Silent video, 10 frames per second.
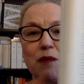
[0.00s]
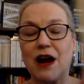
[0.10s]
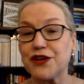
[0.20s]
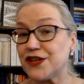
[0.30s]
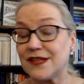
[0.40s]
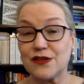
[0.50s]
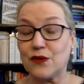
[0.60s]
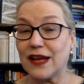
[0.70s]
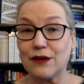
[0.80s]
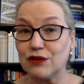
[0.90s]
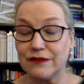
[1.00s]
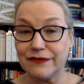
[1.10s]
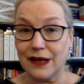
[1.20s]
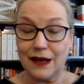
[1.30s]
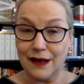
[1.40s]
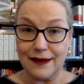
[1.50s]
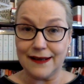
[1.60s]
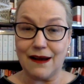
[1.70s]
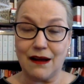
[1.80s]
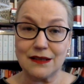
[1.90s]
margins, so they could have
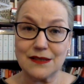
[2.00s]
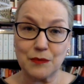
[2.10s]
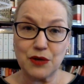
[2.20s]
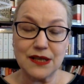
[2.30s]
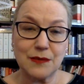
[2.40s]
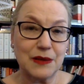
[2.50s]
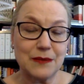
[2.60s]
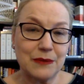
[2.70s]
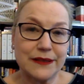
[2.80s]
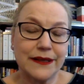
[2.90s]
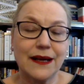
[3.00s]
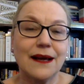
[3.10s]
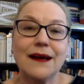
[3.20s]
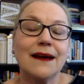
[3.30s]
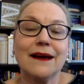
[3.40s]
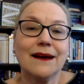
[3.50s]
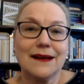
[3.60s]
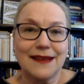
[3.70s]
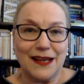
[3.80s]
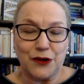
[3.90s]
enhanced the print a bit, but.
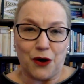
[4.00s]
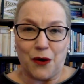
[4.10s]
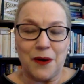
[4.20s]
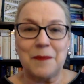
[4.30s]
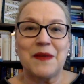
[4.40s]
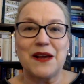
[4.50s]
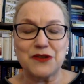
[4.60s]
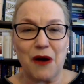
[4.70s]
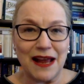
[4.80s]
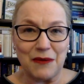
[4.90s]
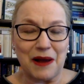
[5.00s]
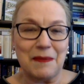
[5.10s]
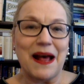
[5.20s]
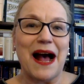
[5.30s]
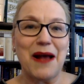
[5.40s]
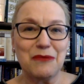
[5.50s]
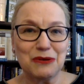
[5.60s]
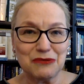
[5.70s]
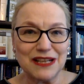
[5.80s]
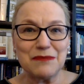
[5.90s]
There you go. So anyway, I
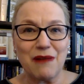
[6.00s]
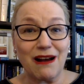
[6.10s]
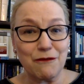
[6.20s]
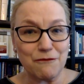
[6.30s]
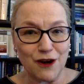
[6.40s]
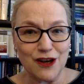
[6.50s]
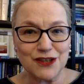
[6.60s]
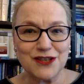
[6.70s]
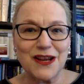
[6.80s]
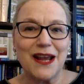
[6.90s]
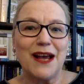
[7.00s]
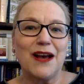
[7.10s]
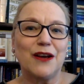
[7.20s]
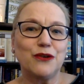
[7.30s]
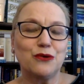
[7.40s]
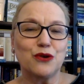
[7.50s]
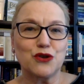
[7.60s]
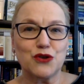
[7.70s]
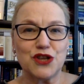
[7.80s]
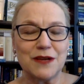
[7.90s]
will read my first uh, Yuko
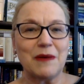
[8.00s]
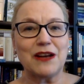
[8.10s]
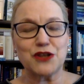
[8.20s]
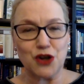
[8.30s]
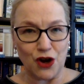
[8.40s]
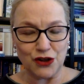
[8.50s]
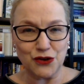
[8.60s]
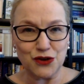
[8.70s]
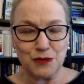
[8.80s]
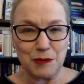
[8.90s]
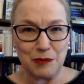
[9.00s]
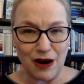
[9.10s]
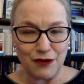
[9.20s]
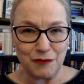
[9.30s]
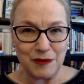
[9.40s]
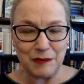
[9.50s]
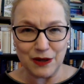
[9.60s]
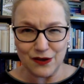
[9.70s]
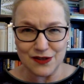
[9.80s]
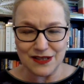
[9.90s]
Tsushima. Sean, you should be proud of me
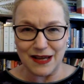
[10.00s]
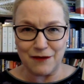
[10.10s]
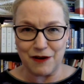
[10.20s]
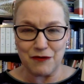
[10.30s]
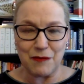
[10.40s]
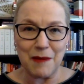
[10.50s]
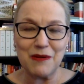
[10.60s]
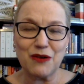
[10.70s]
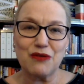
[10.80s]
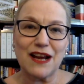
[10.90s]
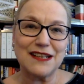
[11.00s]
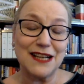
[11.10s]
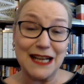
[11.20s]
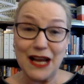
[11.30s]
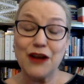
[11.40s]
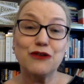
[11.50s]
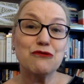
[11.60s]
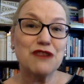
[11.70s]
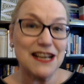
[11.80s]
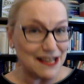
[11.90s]
because if I remember correctly, you
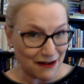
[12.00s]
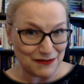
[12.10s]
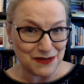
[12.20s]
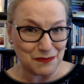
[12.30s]
really love this